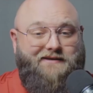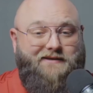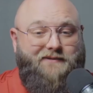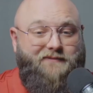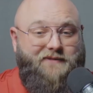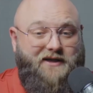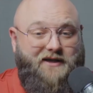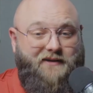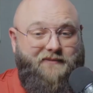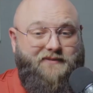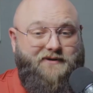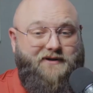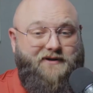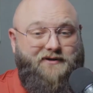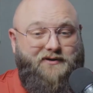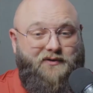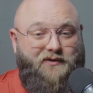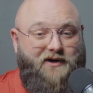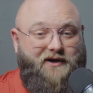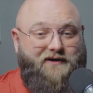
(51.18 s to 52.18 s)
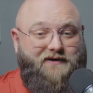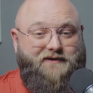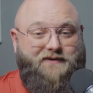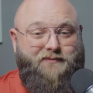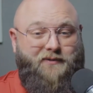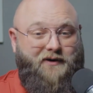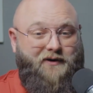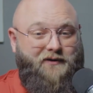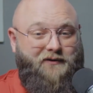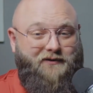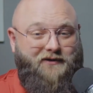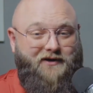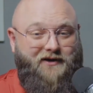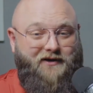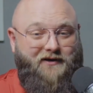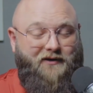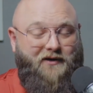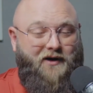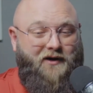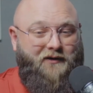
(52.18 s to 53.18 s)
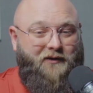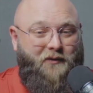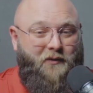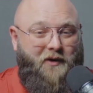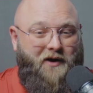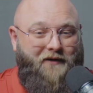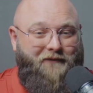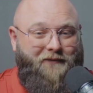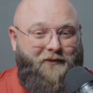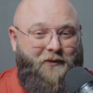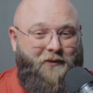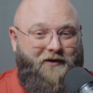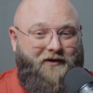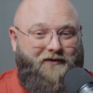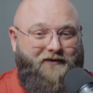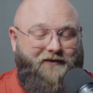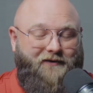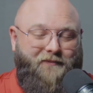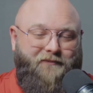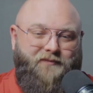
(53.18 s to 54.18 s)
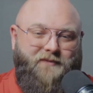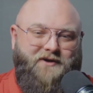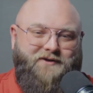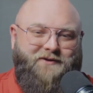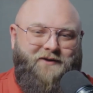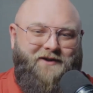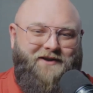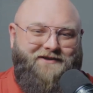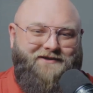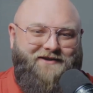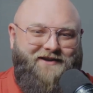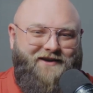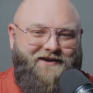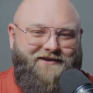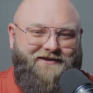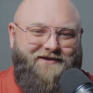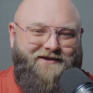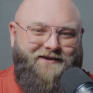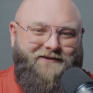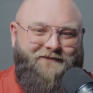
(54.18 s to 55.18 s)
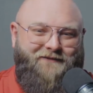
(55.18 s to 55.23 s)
some tips and tricks sprinkled in along the way, of course. So let's get into the